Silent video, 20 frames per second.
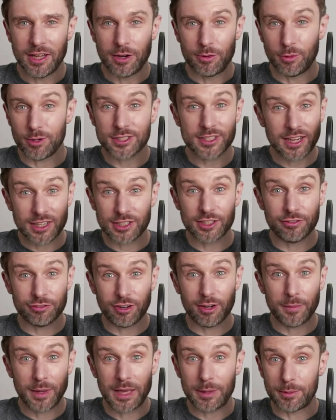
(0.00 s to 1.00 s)
It wasn't actually
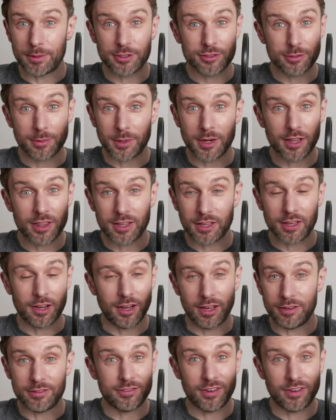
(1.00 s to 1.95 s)
from him, it was from another guy.